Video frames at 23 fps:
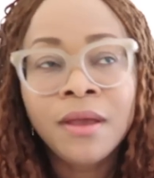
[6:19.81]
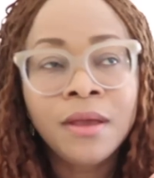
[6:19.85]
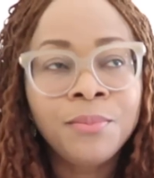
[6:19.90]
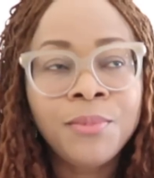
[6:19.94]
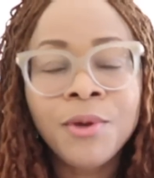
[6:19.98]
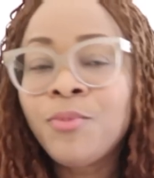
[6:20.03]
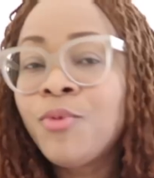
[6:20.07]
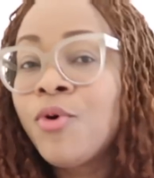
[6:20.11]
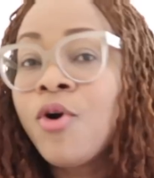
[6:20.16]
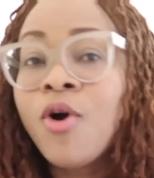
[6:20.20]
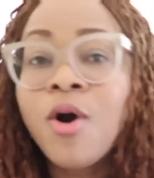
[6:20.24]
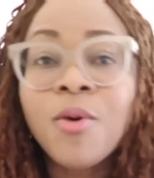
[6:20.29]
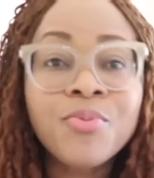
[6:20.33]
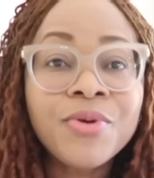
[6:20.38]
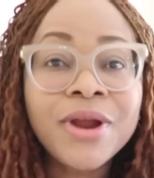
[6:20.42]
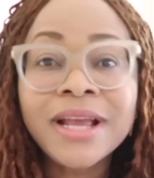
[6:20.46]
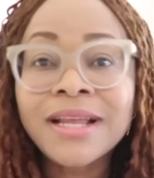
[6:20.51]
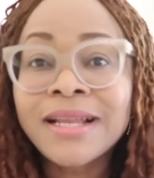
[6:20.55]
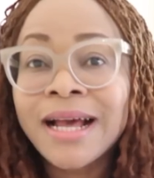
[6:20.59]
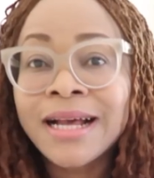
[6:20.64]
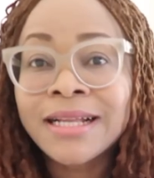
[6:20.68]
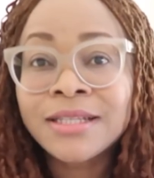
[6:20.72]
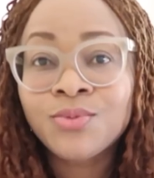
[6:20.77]
people got
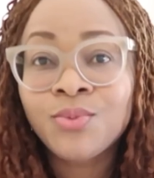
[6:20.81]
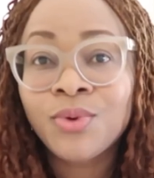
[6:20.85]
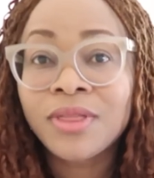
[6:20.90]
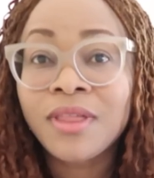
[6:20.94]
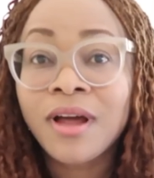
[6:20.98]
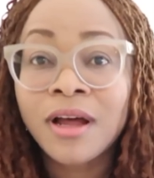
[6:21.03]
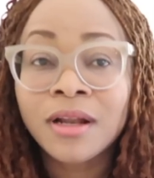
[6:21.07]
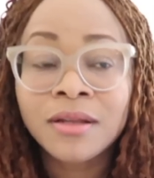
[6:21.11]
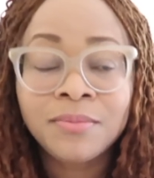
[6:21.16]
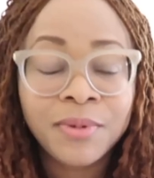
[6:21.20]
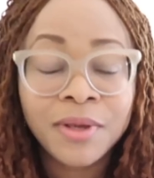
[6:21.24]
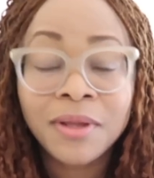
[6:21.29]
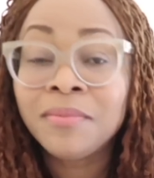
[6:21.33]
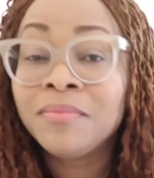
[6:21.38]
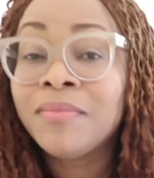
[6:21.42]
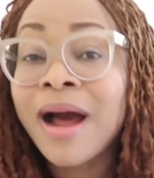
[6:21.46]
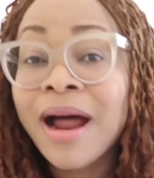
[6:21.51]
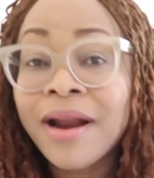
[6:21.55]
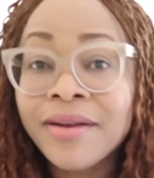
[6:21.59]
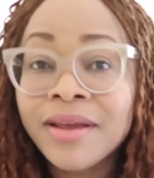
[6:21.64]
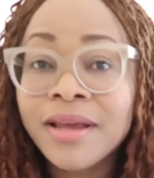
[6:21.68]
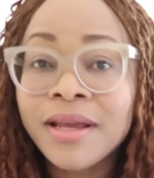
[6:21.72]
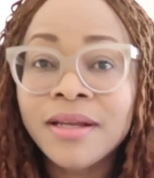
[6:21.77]
pregnant without being
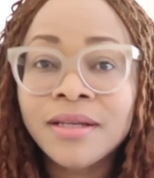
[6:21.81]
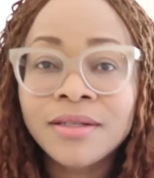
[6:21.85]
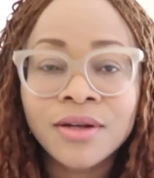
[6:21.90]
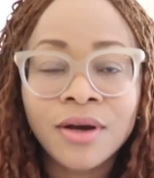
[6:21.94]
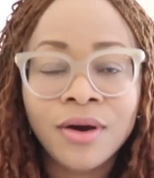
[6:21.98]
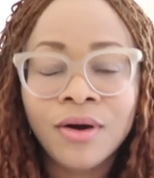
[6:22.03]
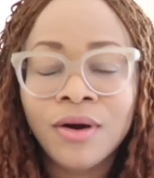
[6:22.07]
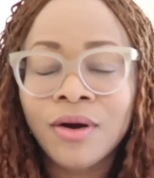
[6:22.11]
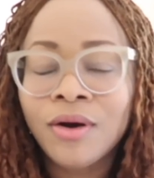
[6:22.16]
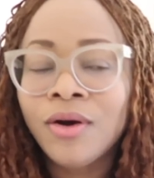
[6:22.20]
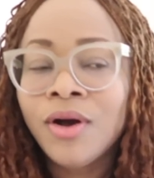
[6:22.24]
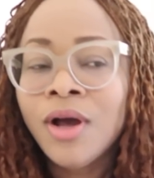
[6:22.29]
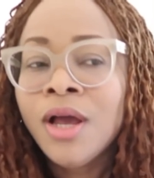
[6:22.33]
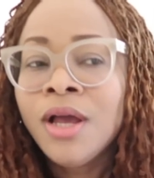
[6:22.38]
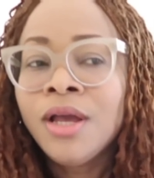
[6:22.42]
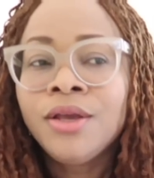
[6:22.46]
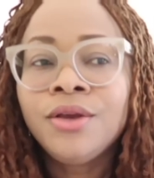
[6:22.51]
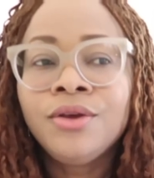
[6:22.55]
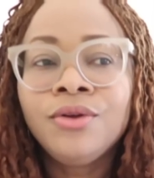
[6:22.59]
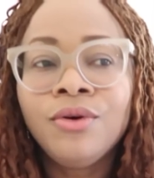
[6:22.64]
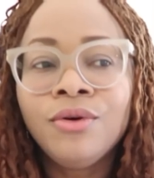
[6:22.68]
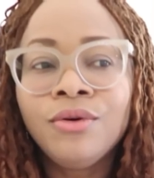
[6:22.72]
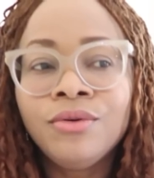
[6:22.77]
married or
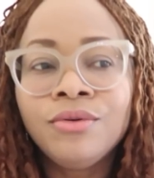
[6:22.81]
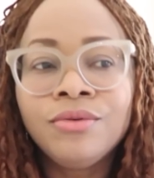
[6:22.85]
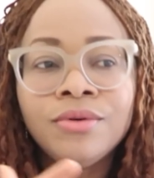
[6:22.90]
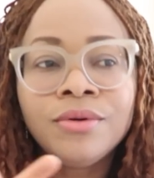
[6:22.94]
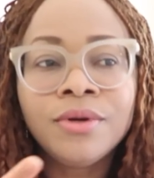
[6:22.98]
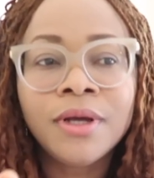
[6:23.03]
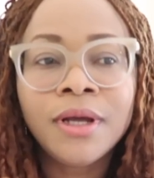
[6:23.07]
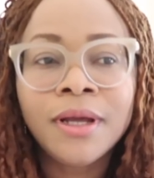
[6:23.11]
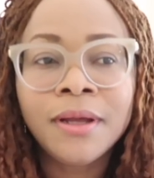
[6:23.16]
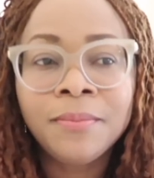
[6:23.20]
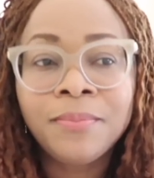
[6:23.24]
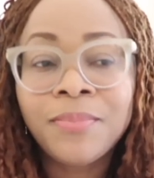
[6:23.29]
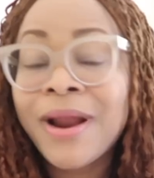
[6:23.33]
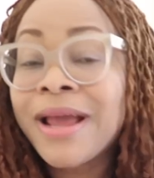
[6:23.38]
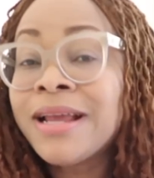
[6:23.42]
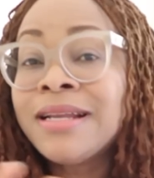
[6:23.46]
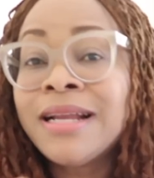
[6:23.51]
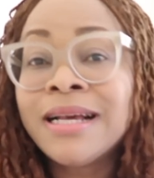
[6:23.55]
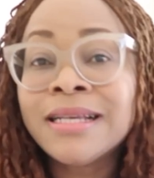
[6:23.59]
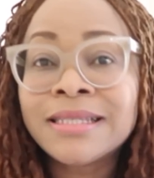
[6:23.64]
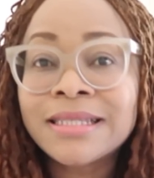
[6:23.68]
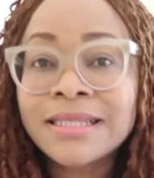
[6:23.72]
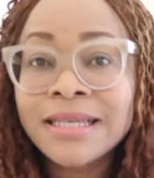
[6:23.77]
you know uh,
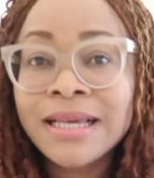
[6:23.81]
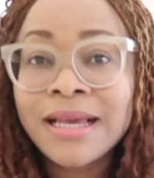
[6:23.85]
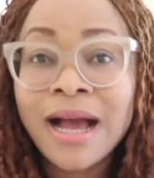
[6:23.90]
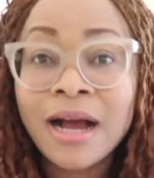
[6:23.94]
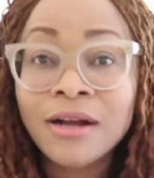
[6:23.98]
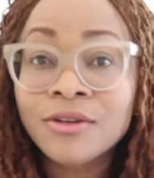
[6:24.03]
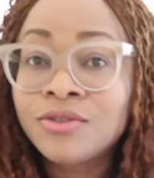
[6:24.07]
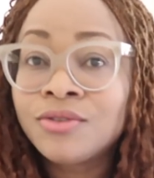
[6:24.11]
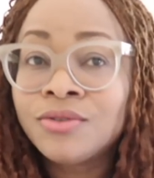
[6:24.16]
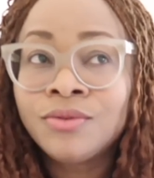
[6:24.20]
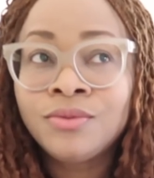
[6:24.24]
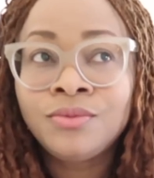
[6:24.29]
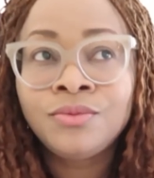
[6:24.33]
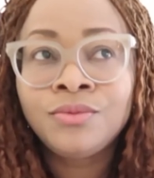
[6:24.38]
pregnancy out,